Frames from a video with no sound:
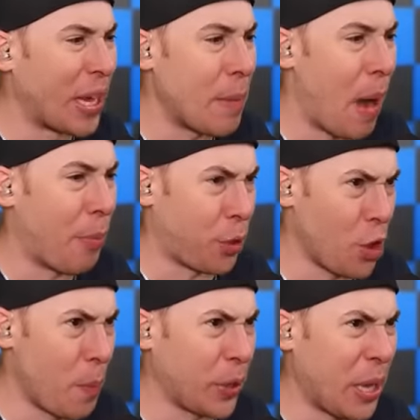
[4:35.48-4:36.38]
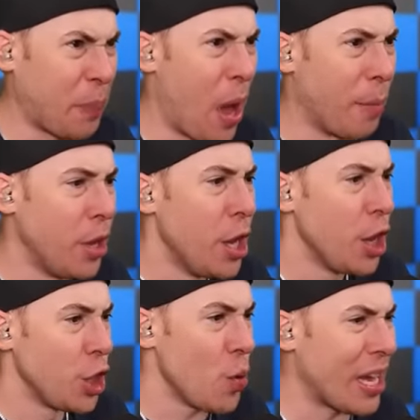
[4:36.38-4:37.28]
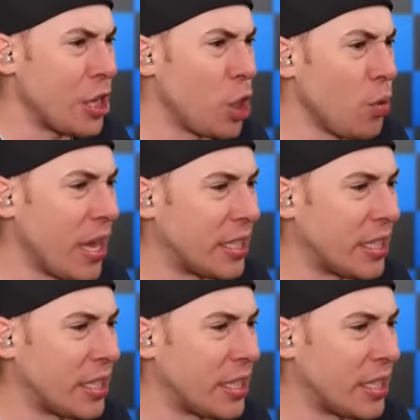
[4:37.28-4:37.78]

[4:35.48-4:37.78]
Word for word: boogie bomb. Throw the boogie bomb. You can do